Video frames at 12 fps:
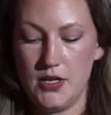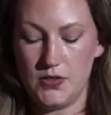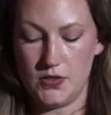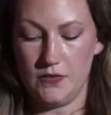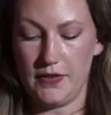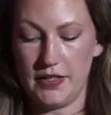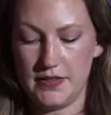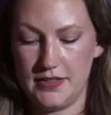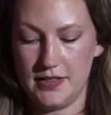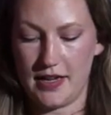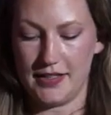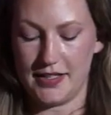So
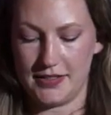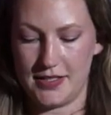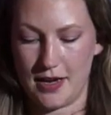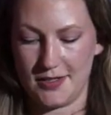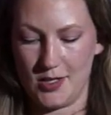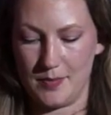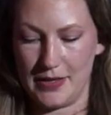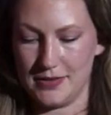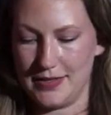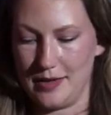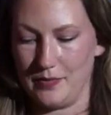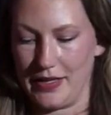first, I'd like to talk to you about
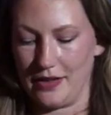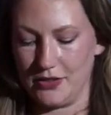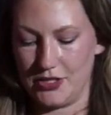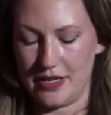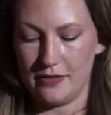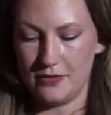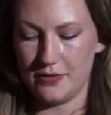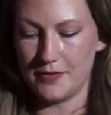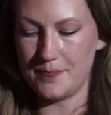San Miguel Shelf.